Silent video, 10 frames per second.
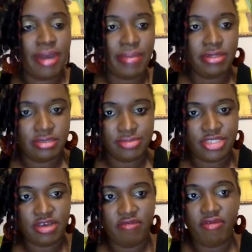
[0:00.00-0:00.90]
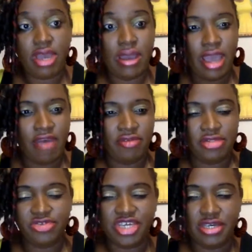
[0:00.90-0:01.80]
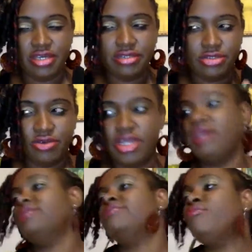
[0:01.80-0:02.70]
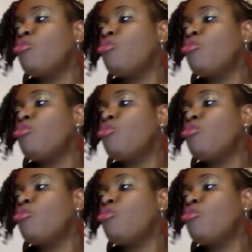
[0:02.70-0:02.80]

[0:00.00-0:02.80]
Bible themselves. I have to drink again. Sorry, guys.